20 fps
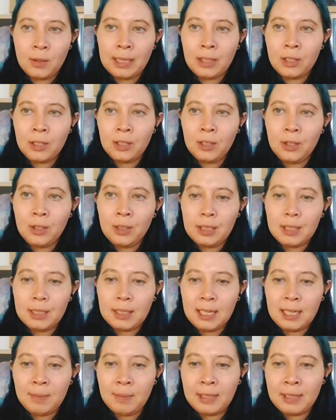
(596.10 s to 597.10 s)
could do the
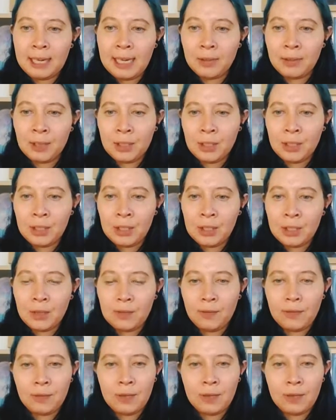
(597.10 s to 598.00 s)
same counters